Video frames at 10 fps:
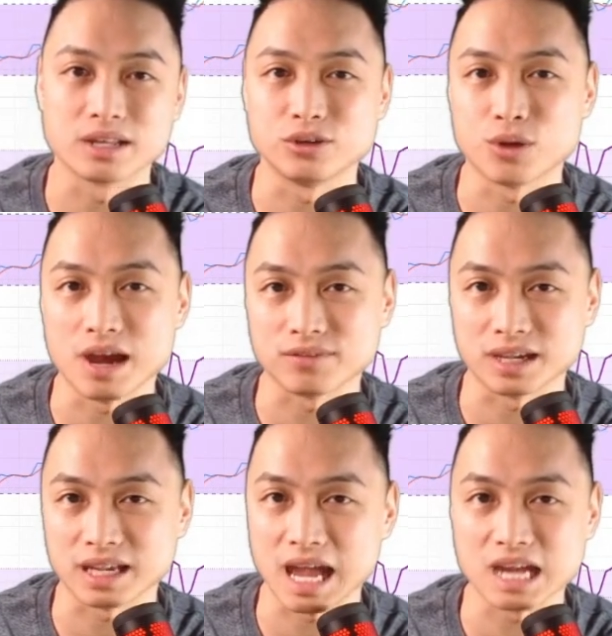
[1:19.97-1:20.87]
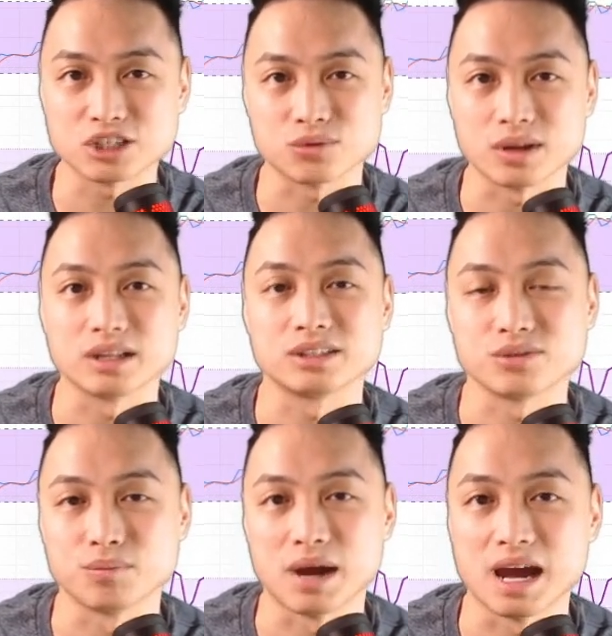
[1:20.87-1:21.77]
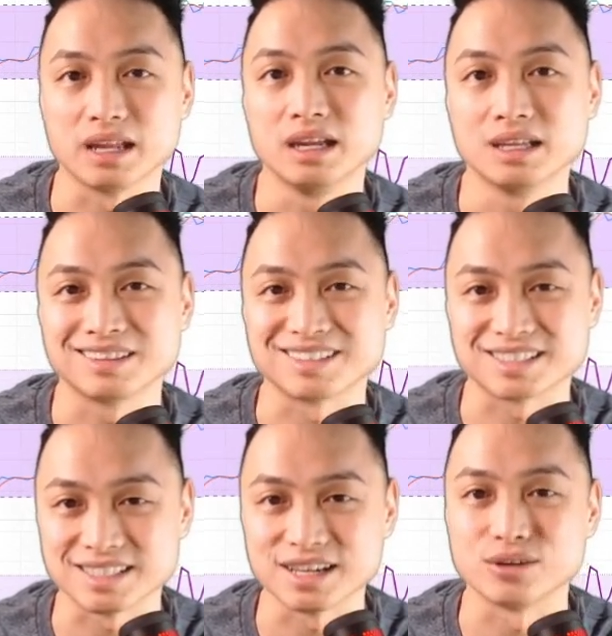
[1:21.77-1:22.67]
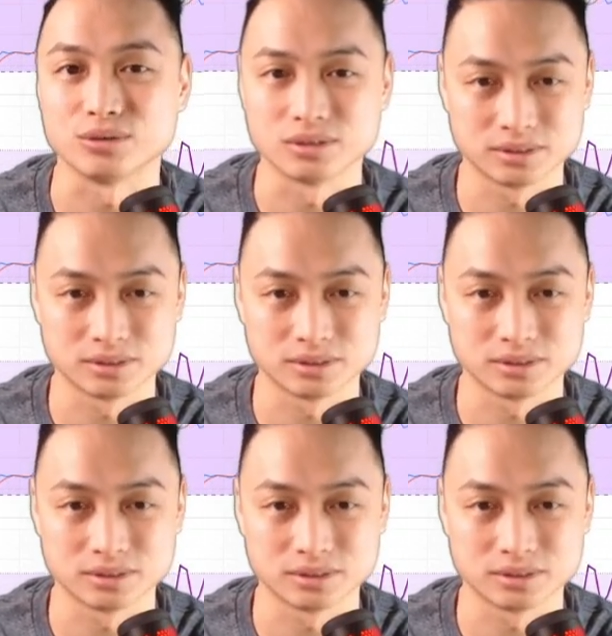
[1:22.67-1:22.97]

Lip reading: You have that cash ready to buy the sell.